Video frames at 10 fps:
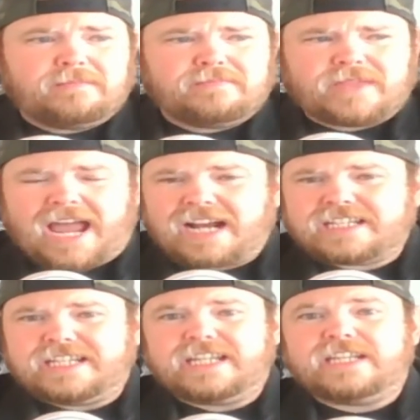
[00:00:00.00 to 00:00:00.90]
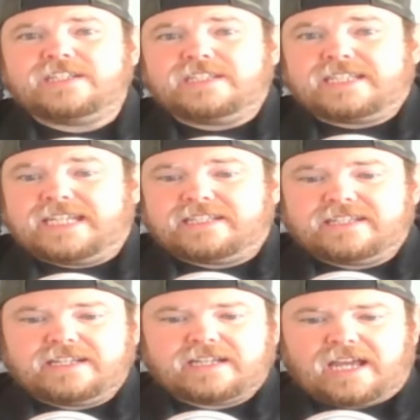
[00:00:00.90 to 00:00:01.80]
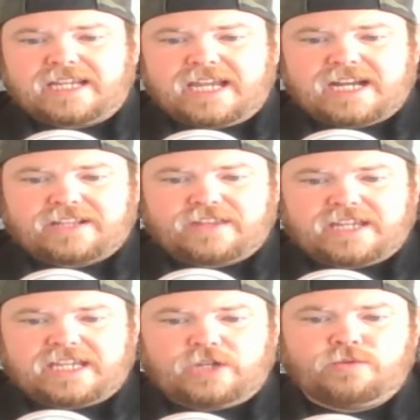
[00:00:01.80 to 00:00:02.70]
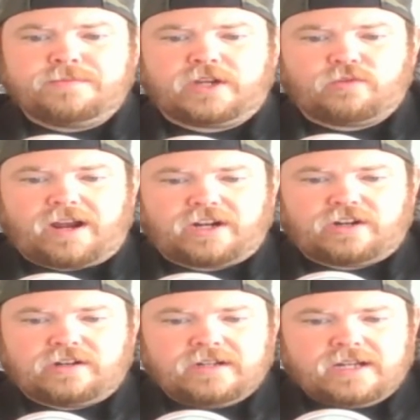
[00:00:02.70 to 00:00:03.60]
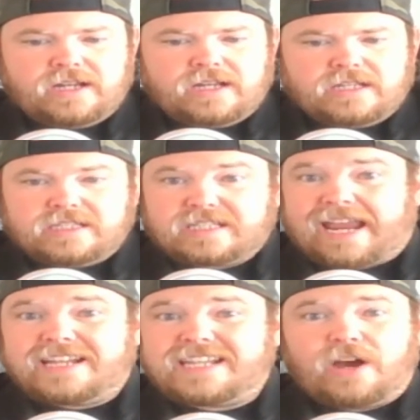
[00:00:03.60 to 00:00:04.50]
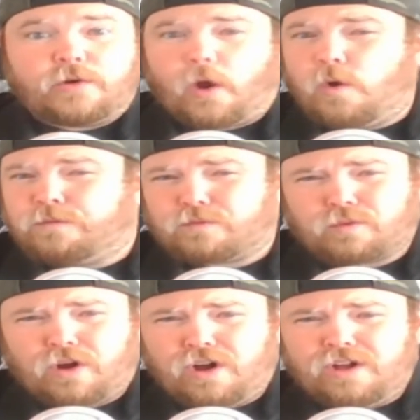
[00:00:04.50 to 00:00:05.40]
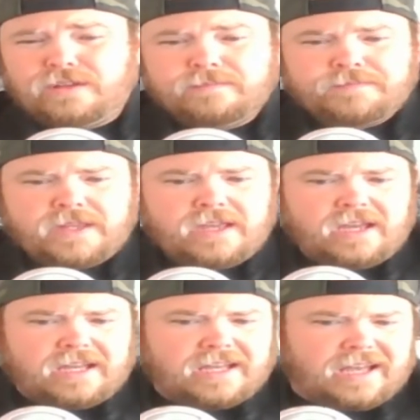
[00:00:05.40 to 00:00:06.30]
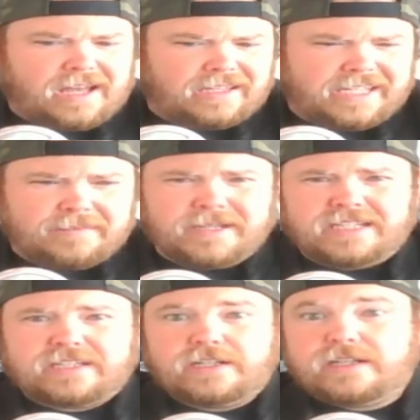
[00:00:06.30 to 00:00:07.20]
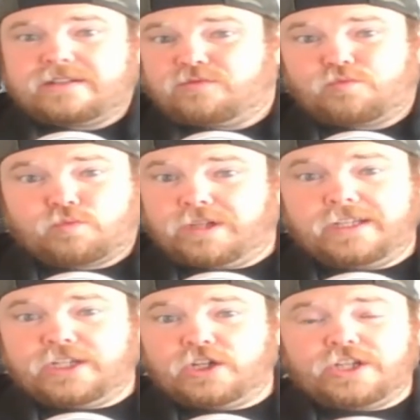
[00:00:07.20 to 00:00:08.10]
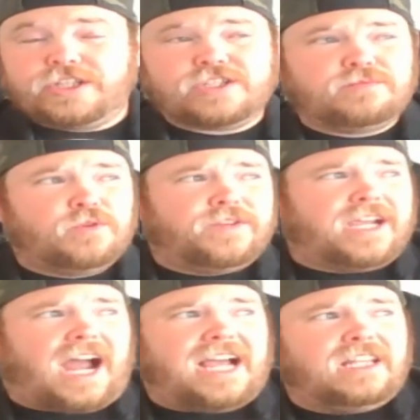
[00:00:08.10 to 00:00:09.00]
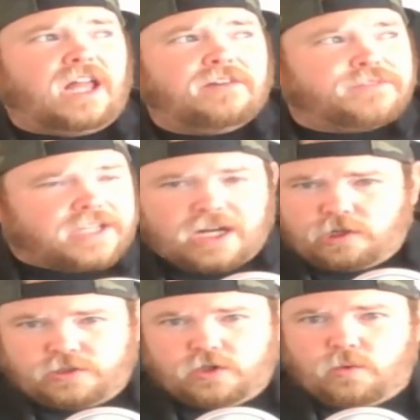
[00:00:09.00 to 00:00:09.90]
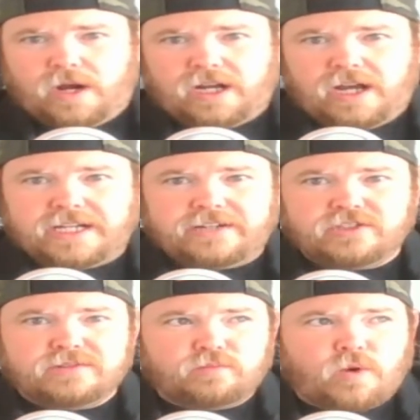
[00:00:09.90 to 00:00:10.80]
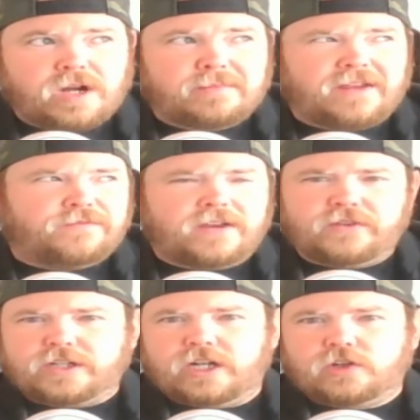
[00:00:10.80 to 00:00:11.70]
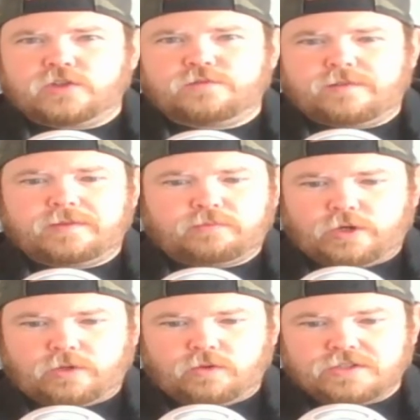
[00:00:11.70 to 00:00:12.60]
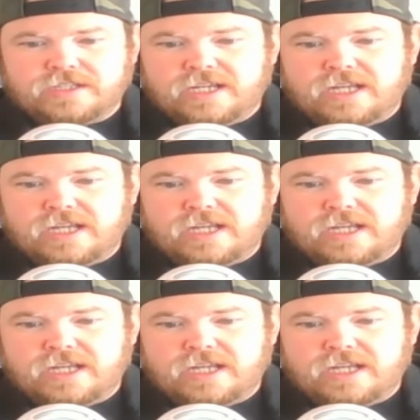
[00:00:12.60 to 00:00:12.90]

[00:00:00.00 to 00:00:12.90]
The acting is decent. Again, I think Ewan McGregor stands out overall. Liam Neeson, really good in this movie. I love the character Qui-Gon. He was one of my favorite characters from the prequels.